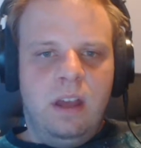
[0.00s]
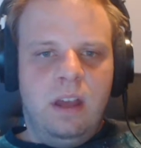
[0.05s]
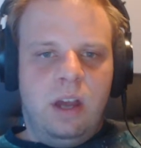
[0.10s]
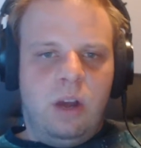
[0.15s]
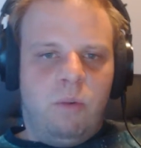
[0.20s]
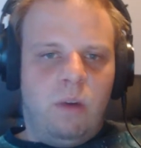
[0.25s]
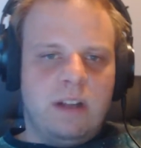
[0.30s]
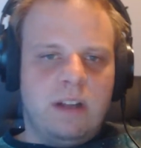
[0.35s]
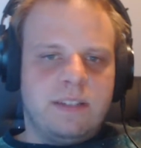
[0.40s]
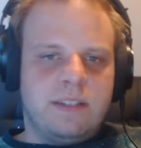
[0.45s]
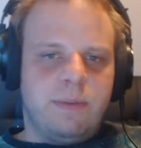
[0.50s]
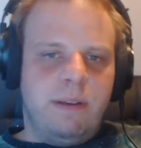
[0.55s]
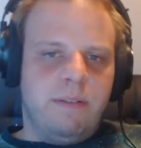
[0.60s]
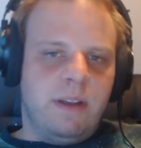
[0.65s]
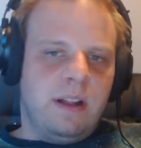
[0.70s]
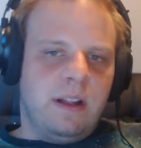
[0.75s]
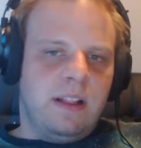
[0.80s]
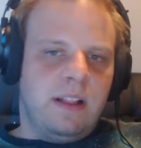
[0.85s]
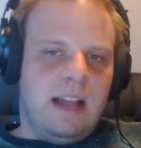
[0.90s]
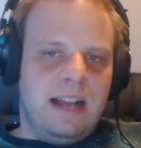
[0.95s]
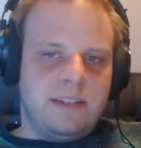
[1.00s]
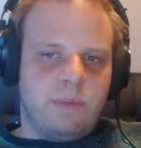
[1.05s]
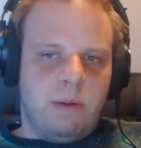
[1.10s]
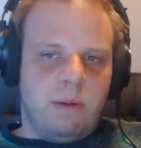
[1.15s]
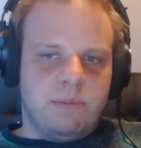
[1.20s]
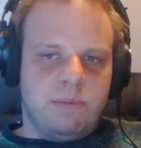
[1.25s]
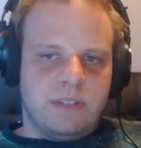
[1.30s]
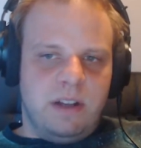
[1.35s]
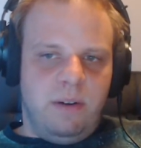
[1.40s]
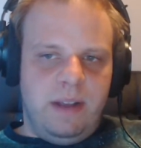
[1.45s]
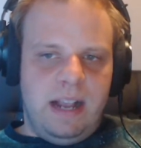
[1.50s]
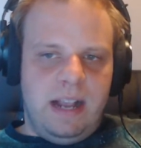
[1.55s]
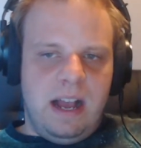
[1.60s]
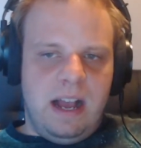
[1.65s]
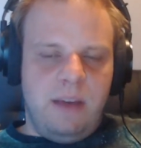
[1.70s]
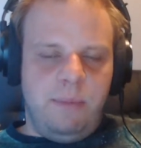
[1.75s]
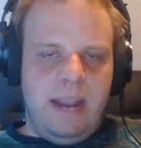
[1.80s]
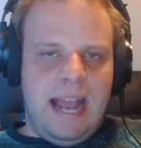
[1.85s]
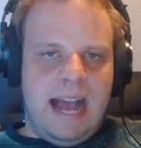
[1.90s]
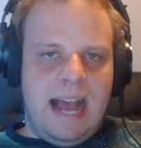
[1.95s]
Once we realized what was going
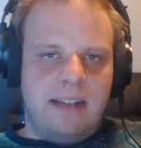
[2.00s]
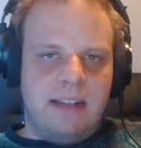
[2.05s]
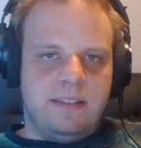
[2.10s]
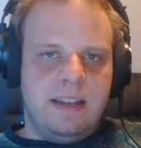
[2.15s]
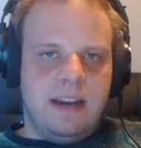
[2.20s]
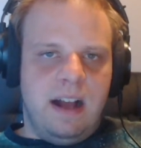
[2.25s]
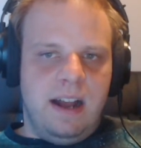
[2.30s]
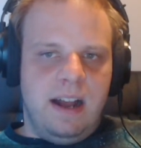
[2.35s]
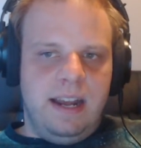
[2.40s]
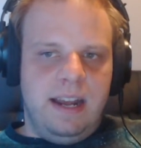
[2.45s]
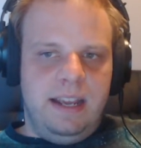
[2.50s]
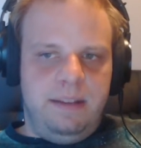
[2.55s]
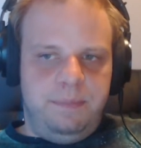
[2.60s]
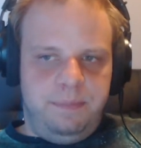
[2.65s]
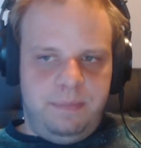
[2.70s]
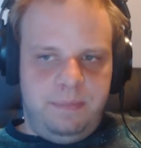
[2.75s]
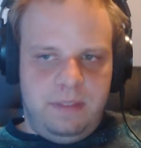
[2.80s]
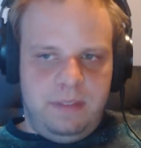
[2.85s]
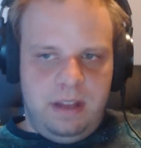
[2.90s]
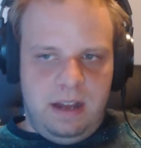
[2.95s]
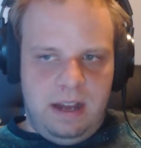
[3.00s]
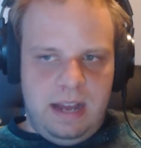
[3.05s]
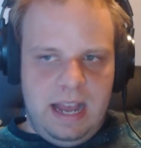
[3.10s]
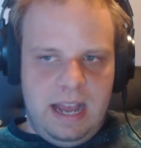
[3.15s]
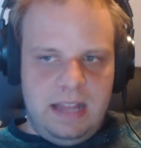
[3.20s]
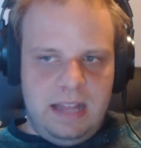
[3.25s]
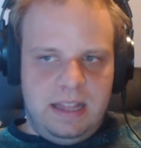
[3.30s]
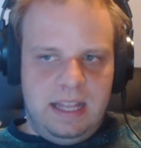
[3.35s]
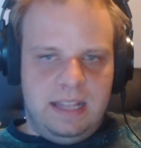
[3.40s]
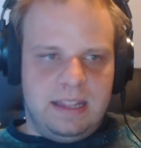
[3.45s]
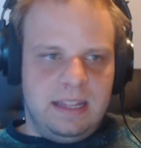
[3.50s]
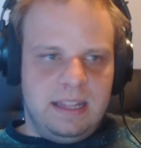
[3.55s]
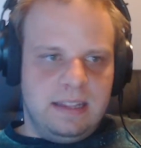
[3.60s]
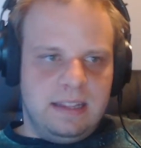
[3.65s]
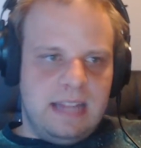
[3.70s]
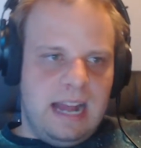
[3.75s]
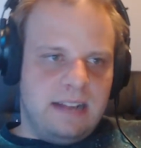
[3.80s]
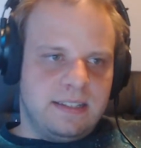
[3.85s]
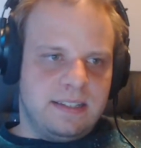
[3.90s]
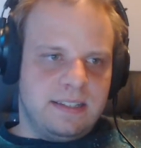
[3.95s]
on, we acted on it. I think that
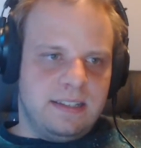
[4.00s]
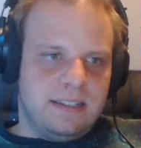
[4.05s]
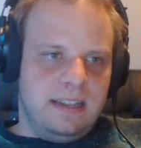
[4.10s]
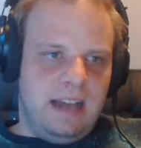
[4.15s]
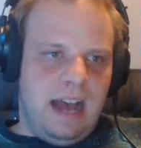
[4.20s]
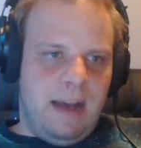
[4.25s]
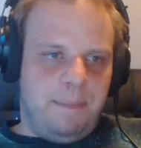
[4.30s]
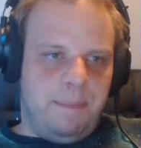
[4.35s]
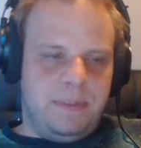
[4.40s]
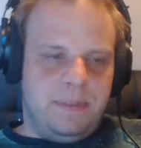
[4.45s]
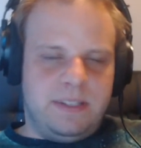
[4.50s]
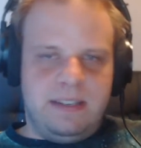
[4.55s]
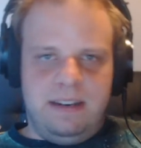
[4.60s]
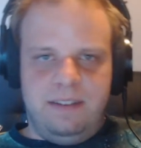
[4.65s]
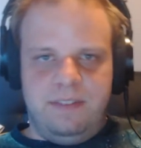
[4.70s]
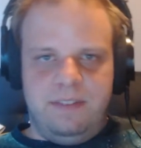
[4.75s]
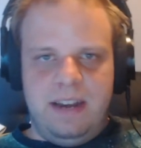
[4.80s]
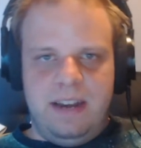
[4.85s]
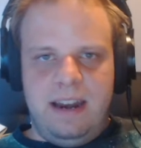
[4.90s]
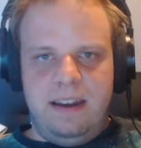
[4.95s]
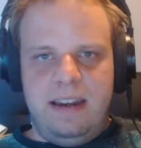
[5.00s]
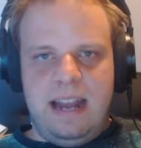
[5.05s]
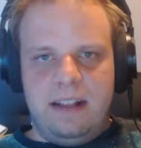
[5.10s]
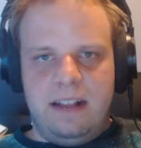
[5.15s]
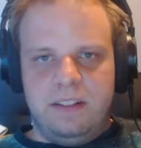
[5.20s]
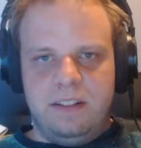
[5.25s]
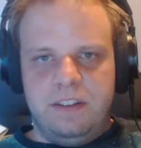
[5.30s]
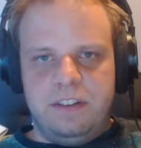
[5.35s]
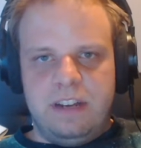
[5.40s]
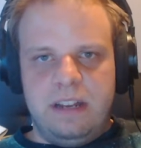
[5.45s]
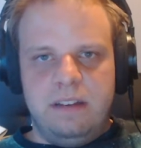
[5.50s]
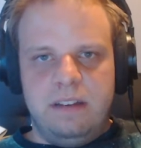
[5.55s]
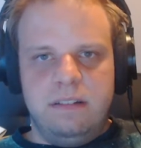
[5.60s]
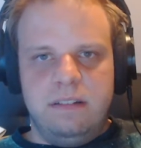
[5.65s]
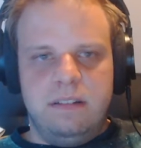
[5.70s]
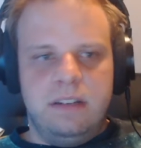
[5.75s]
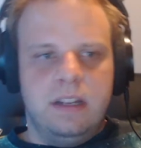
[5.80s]
that's the opposite of negligent.